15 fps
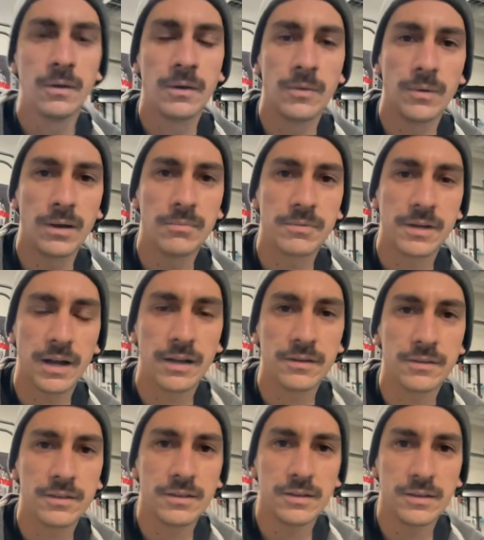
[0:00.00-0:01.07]
Well,
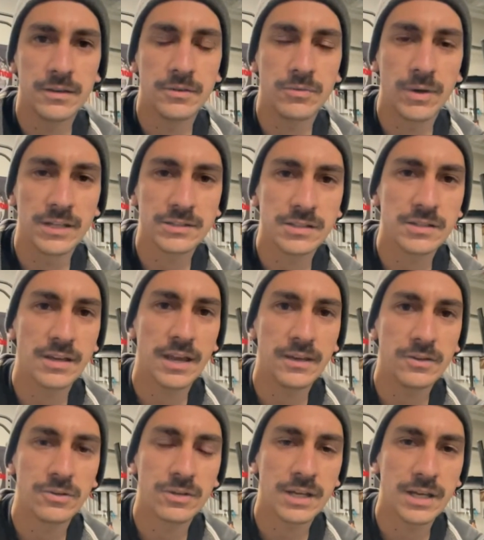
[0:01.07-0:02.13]
got the rest of the
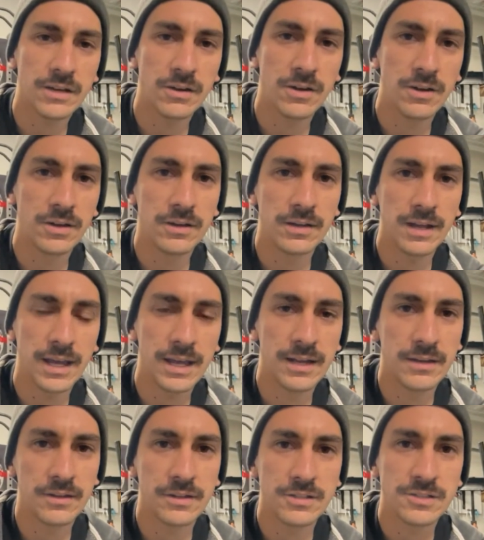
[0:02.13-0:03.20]
angle kit on
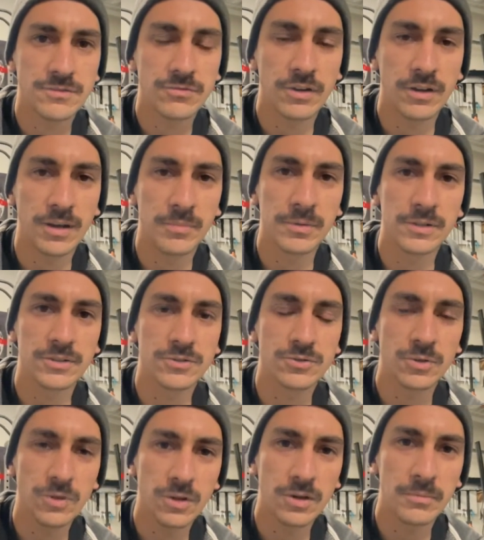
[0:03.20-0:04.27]
and this front upper
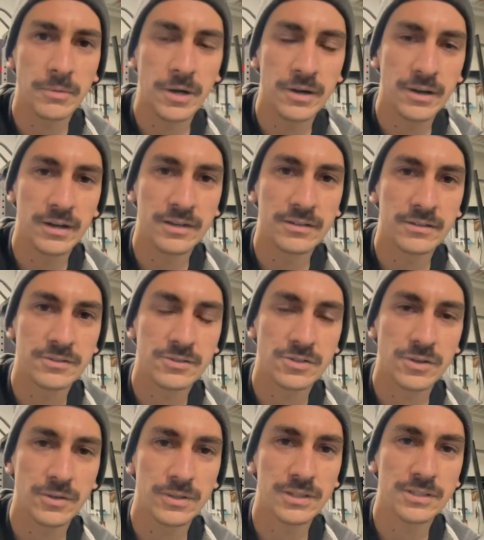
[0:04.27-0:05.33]
control arm on,
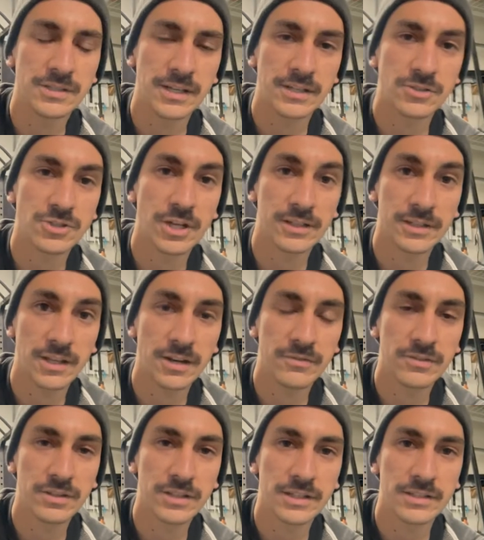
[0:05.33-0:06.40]
so at least I can check that
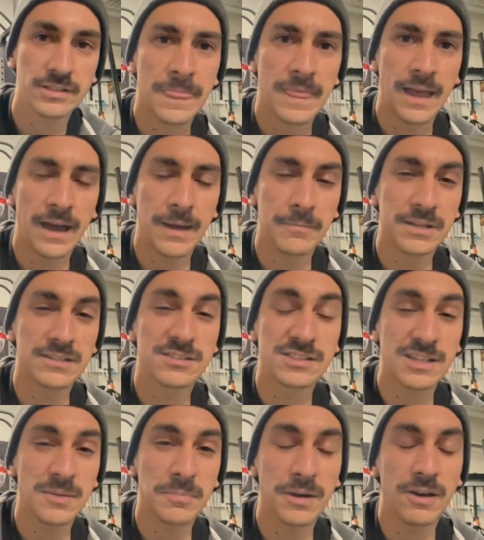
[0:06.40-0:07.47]
off the list. I'm going to
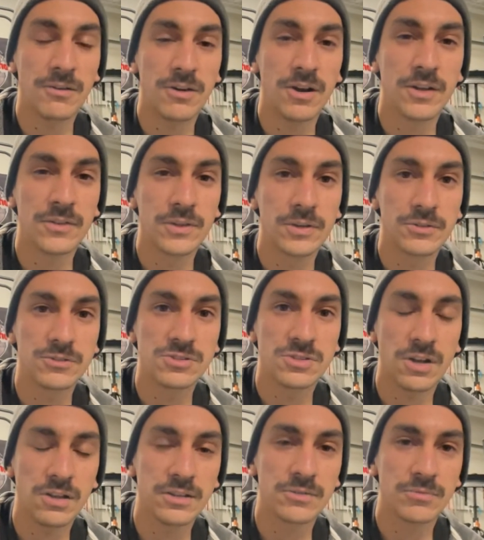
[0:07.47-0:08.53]
skip out on those
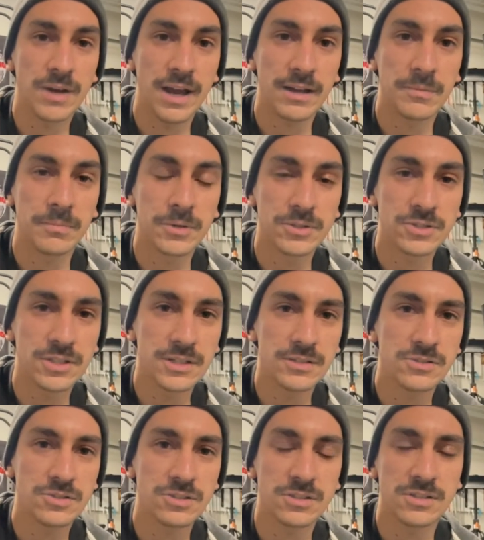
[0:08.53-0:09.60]
solid rack
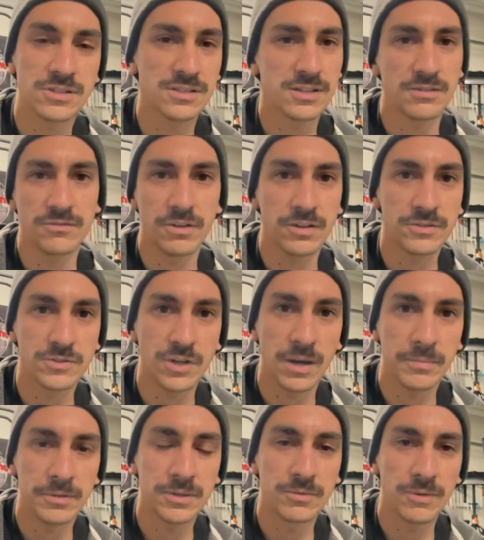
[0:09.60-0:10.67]
bushings just because it involves
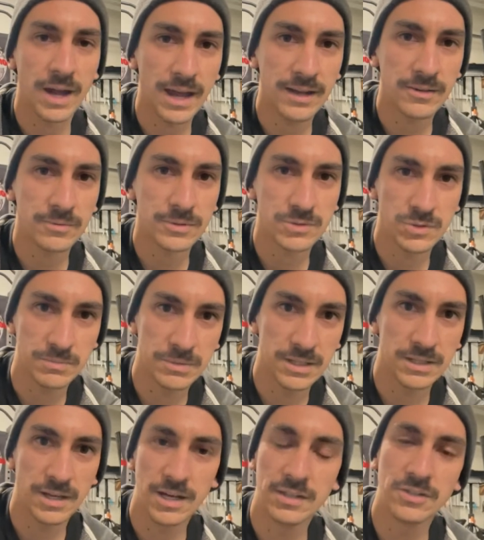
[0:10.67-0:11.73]
dropping the rack, which would
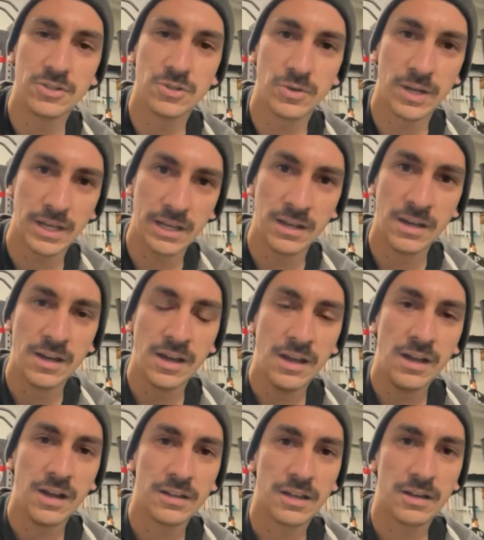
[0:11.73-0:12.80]
mean undoing
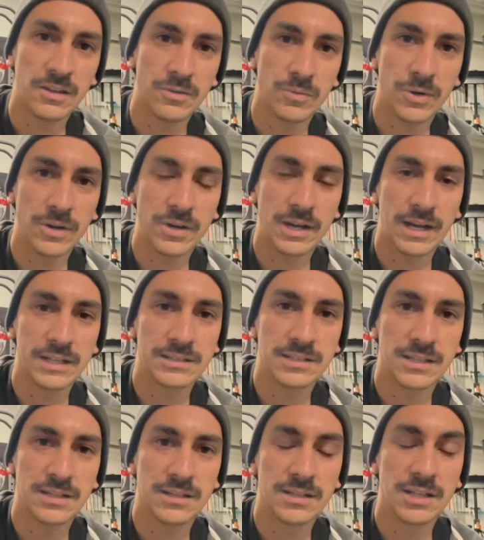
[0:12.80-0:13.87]
a lot of the work I
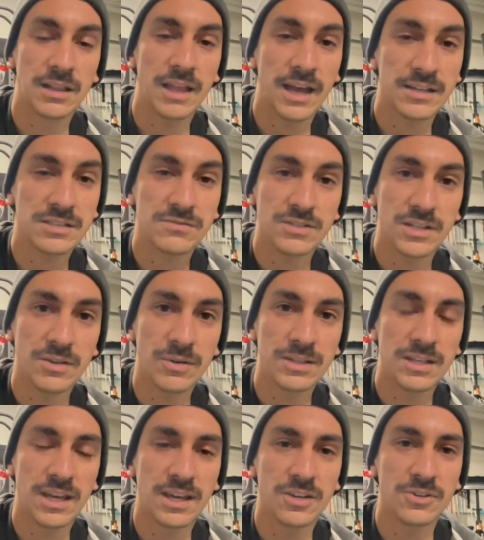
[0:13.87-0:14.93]
did in the last video on
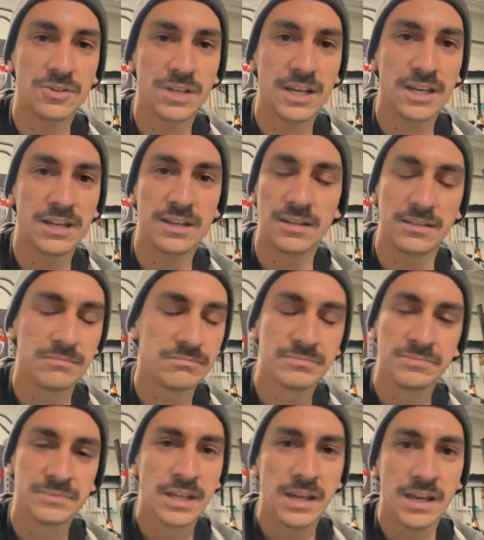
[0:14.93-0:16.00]
the angle kit, and
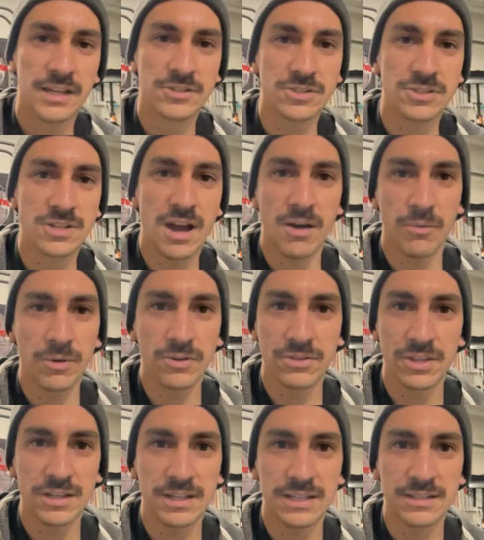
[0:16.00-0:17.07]
it's just not worth
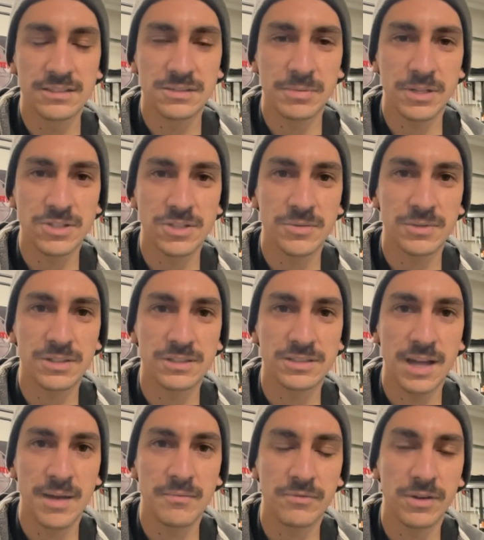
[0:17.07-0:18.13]
it, especially with the
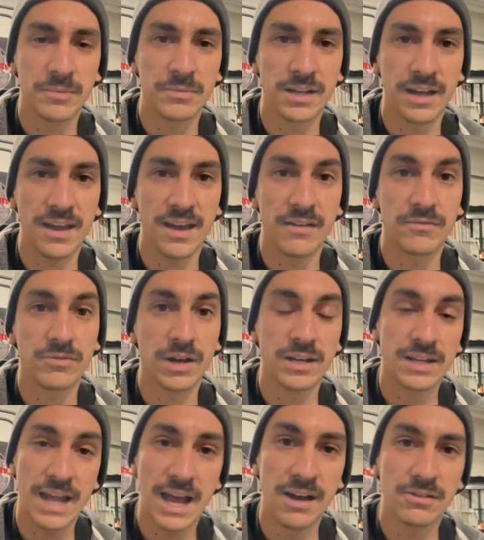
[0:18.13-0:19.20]
time frame that I have
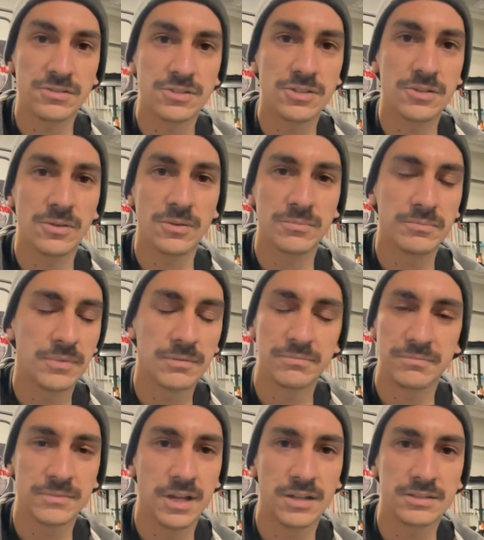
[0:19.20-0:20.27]
right now. So
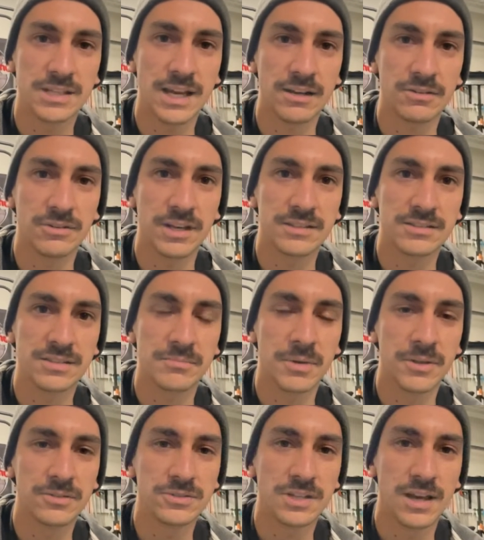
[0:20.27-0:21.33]
I'll tackle that some
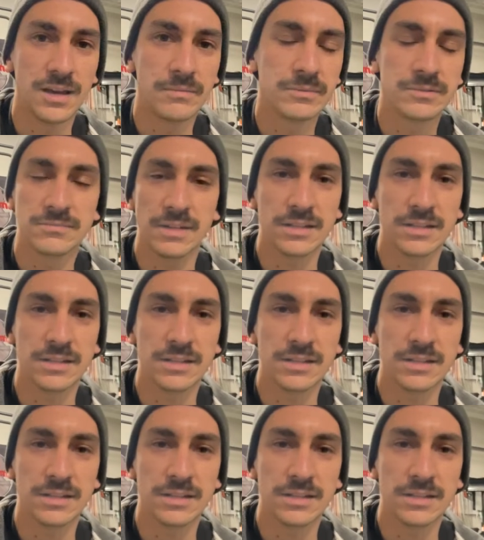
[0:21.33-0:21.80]
other time.